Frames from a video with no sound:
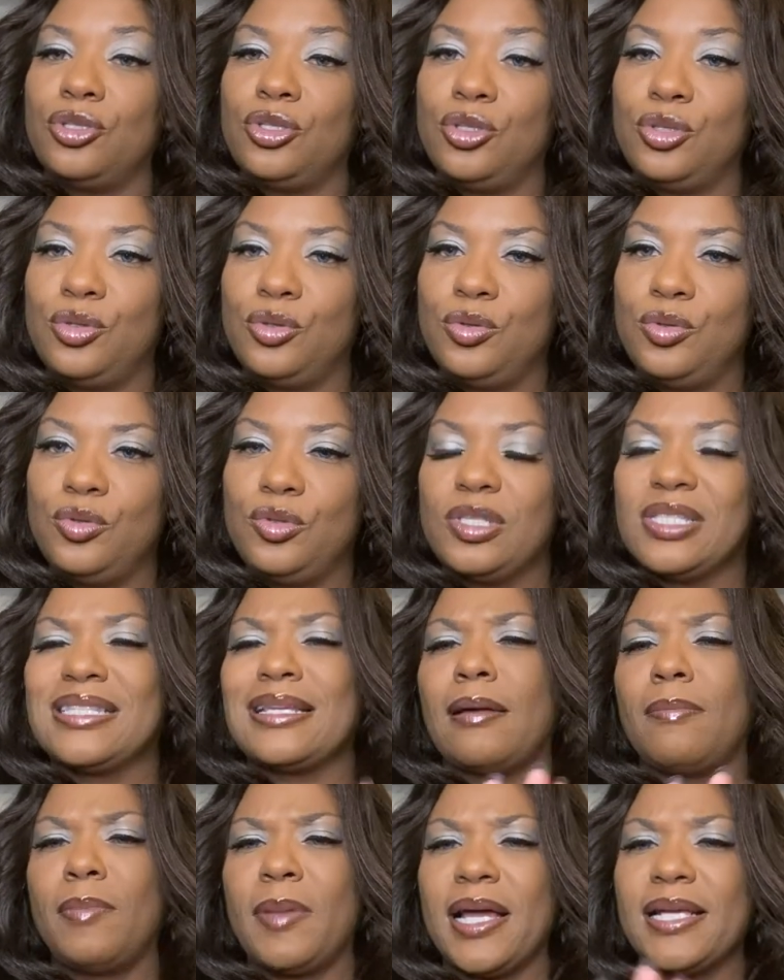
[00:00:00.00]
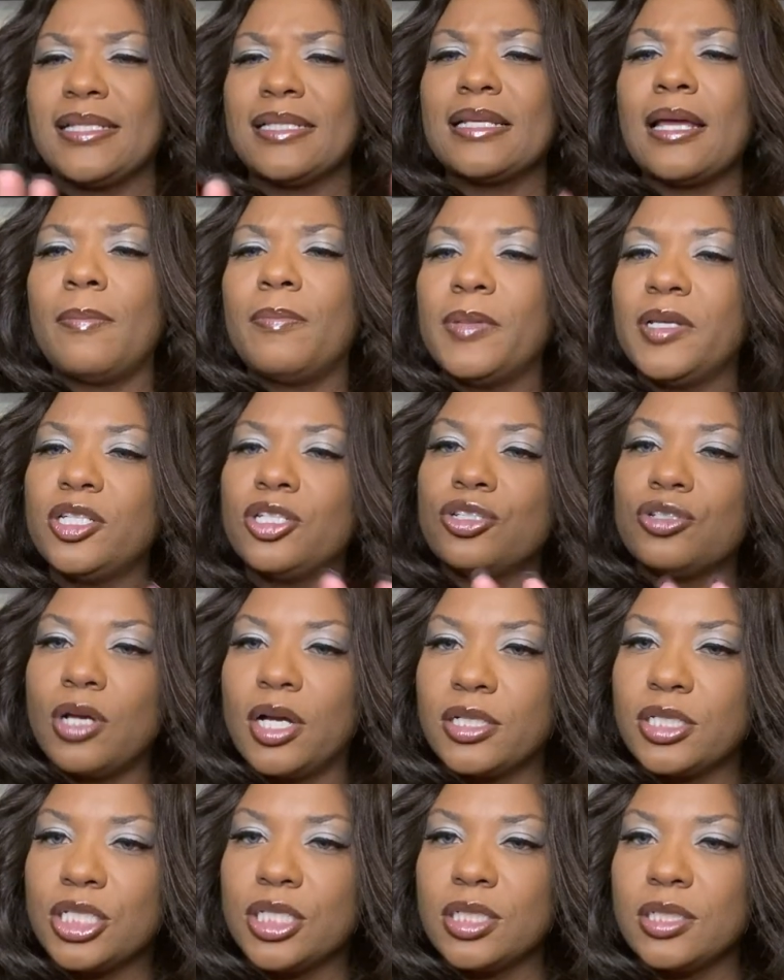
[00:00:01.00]
use step-by-step -step
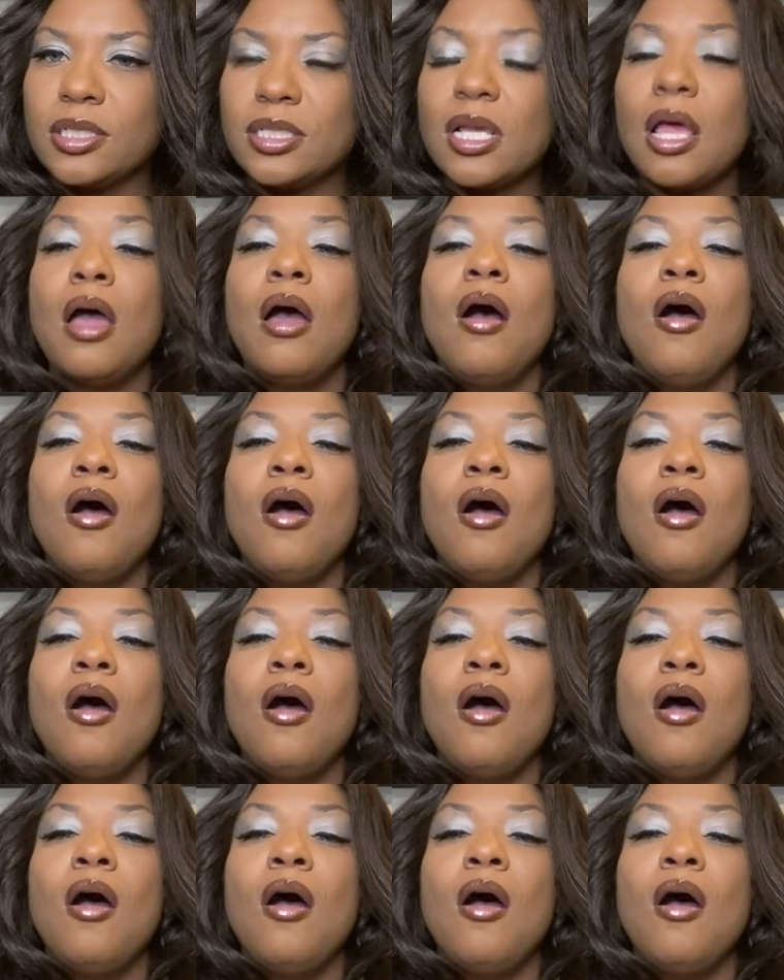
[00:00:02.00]
instructions